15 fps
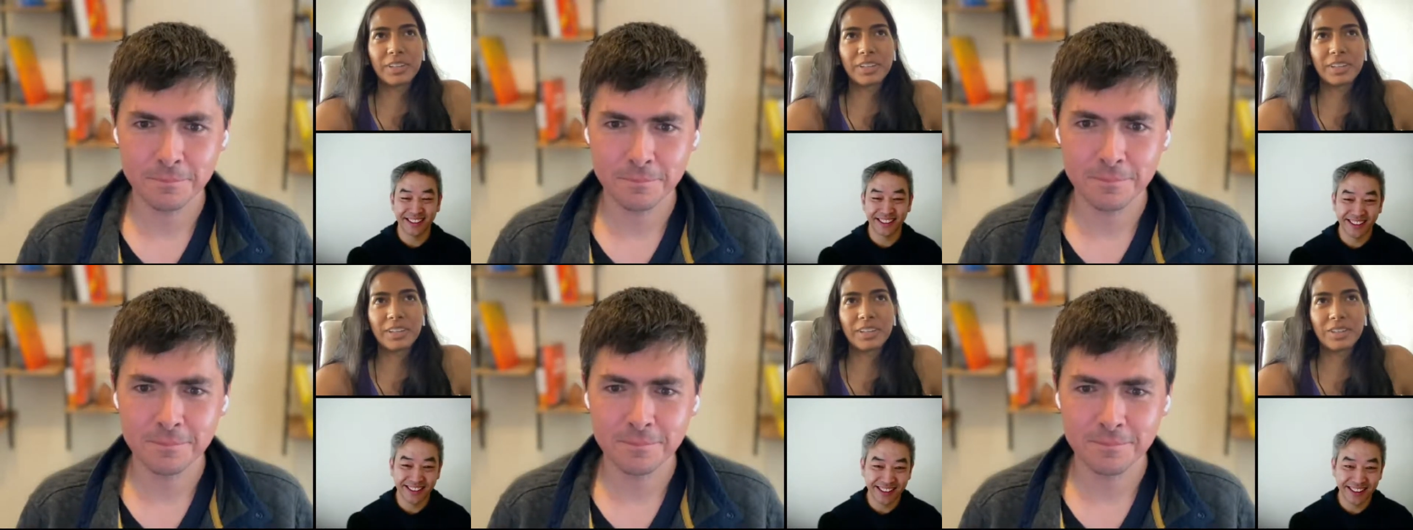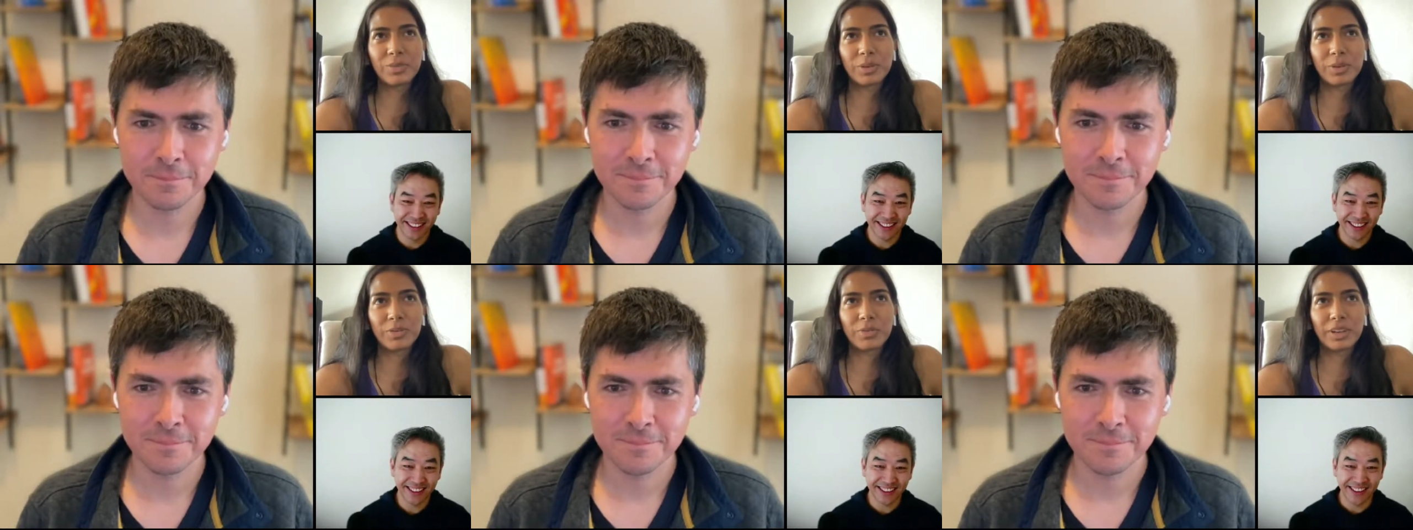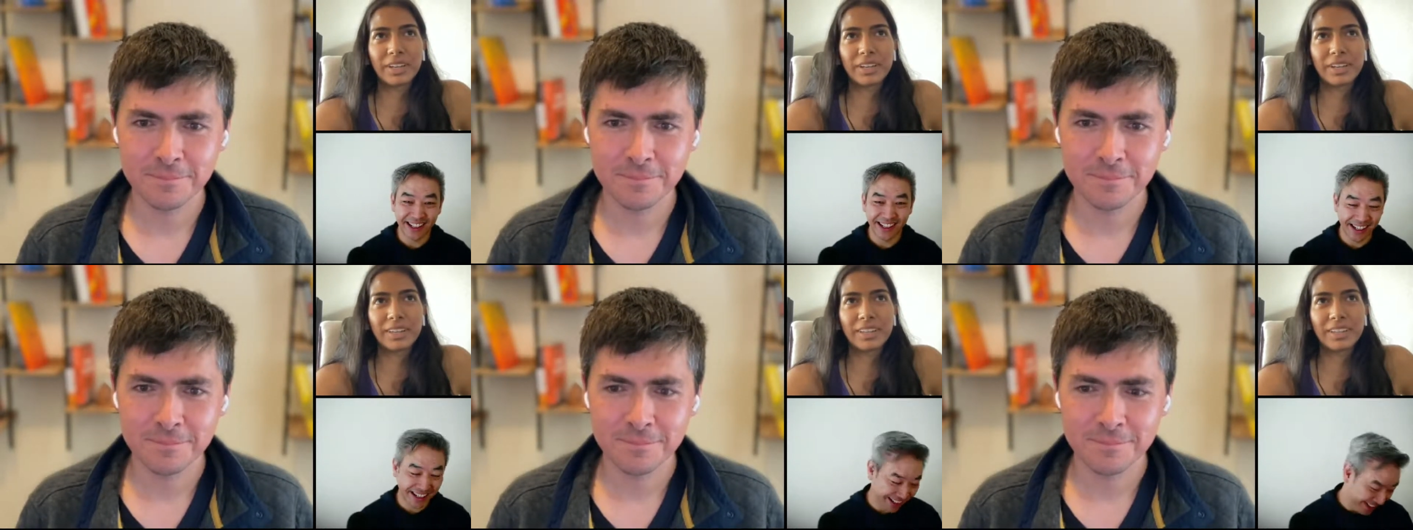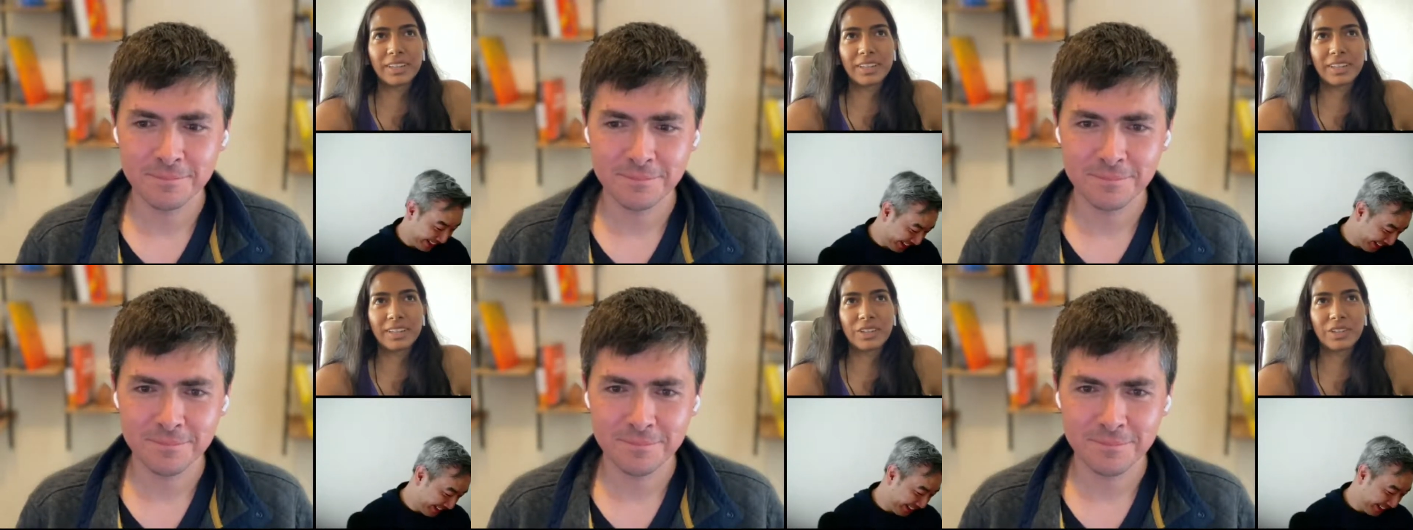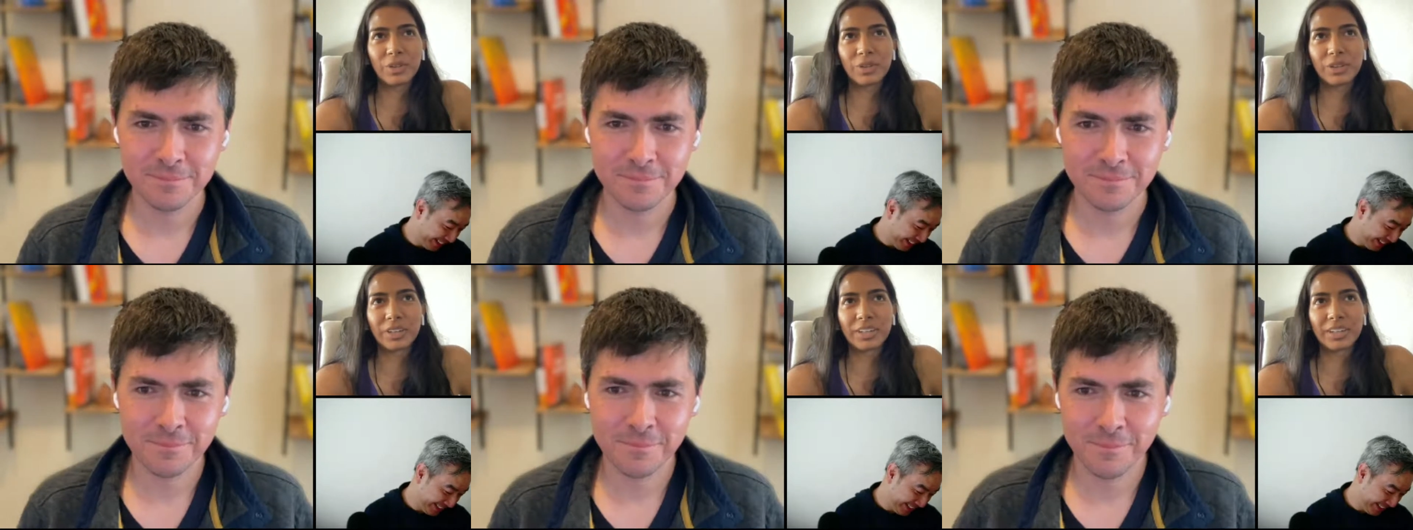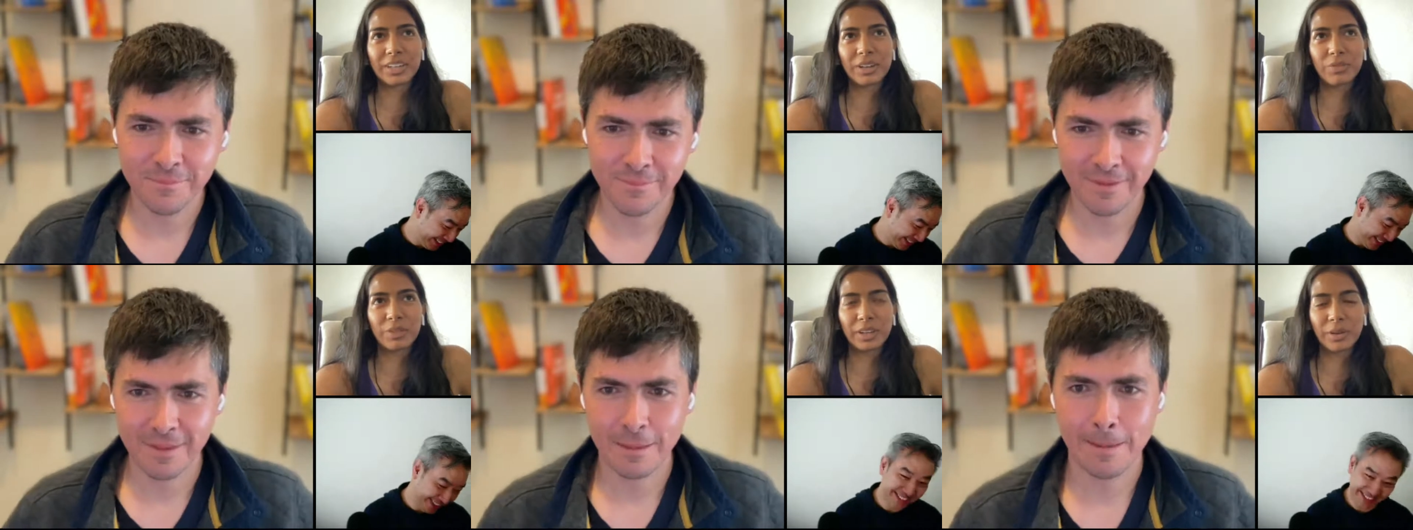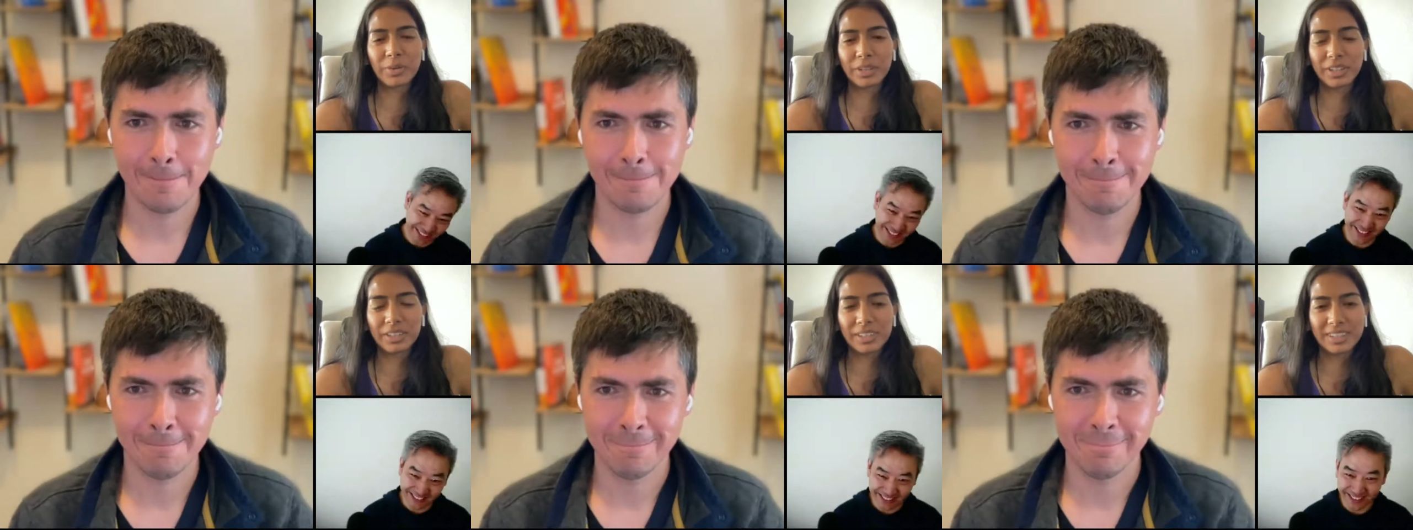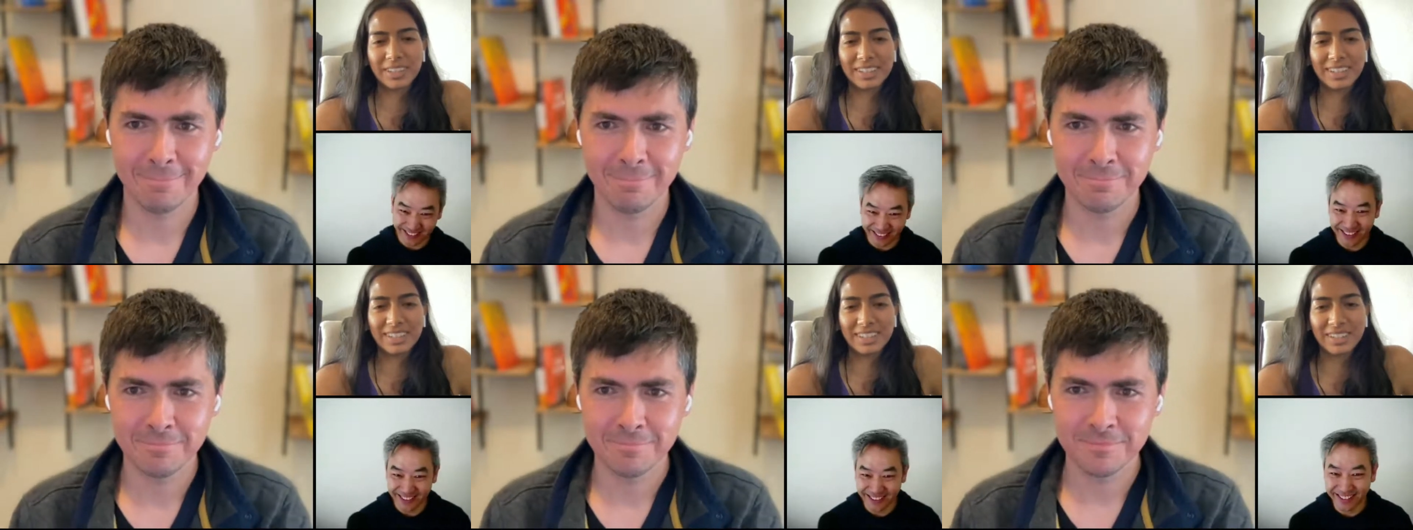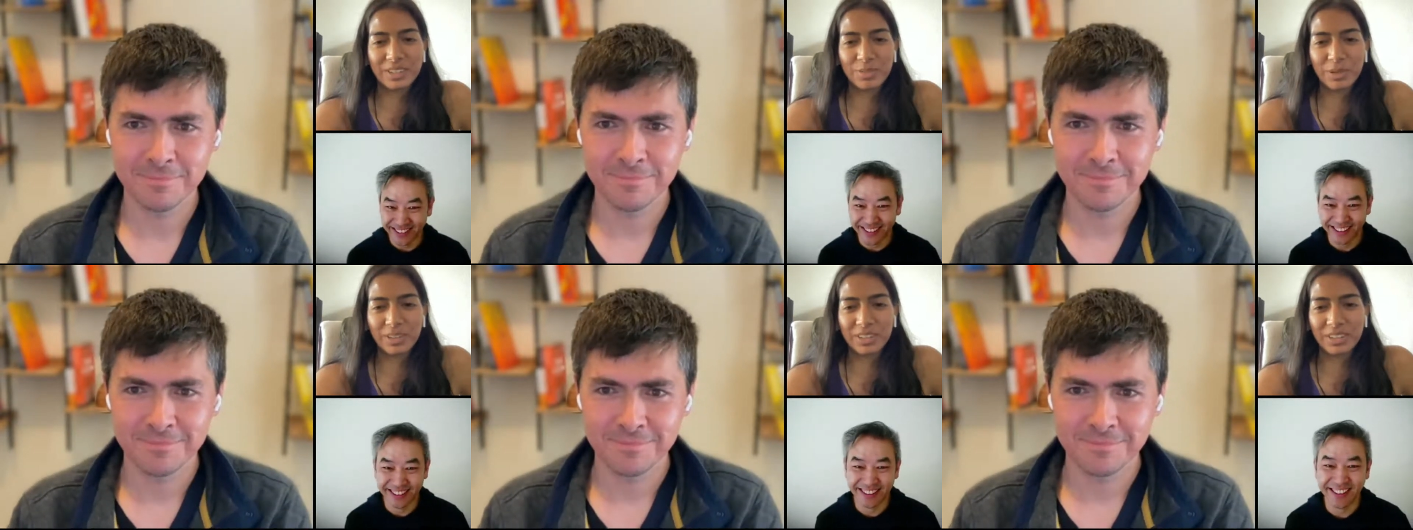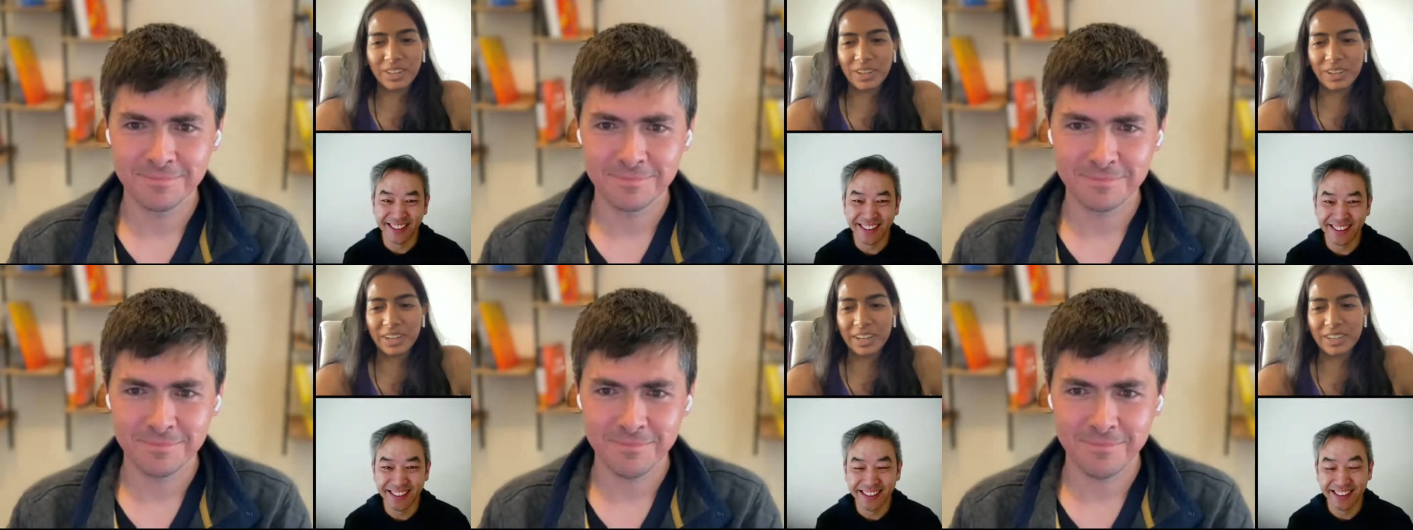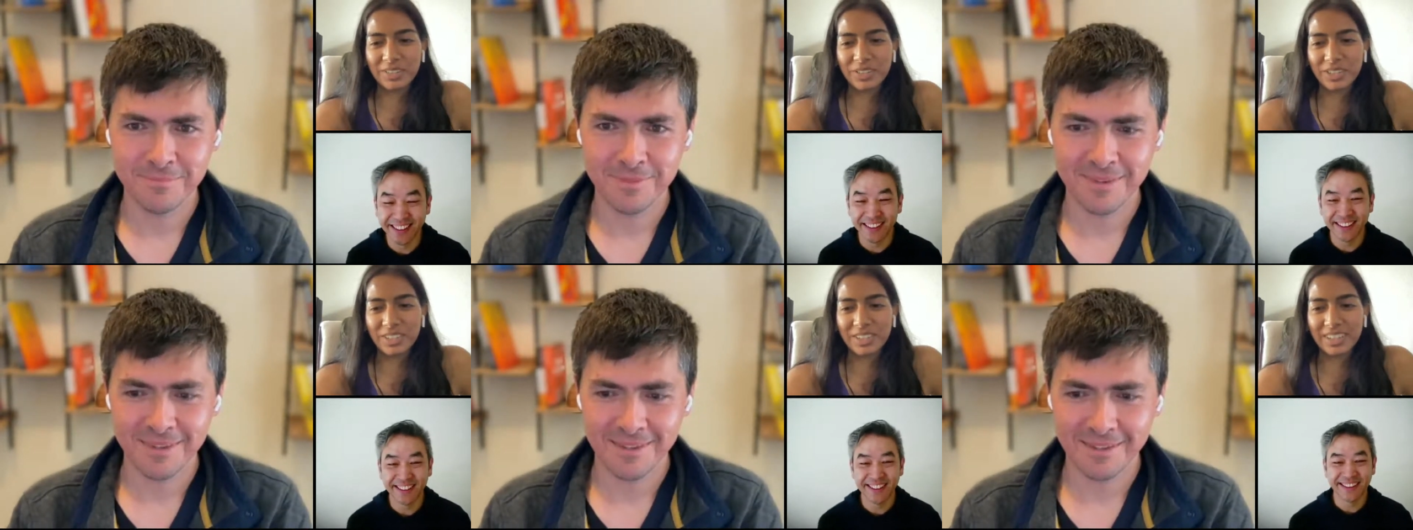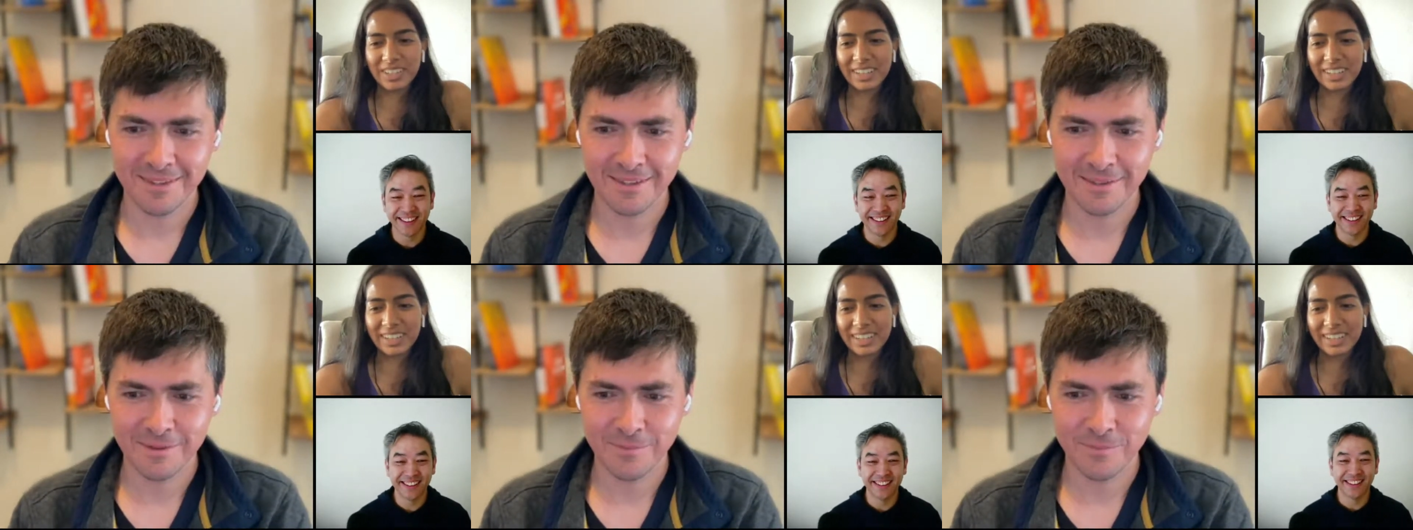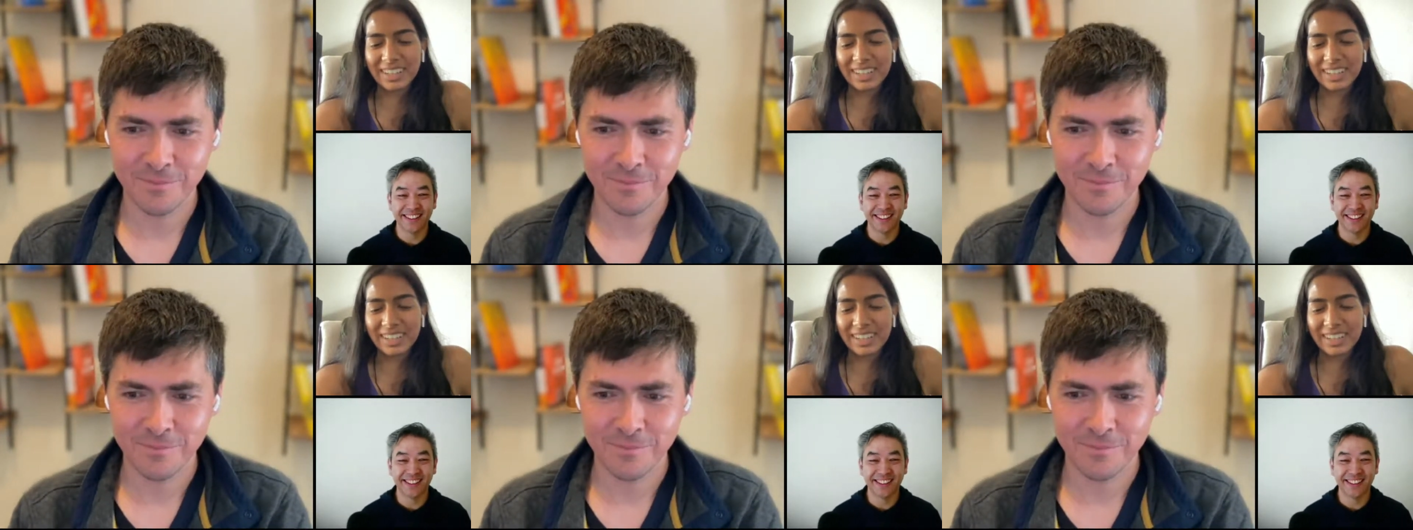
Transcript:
Speaker 1: and then his one friend I think in New York, and I forget where he he is. But they're all kind of just like,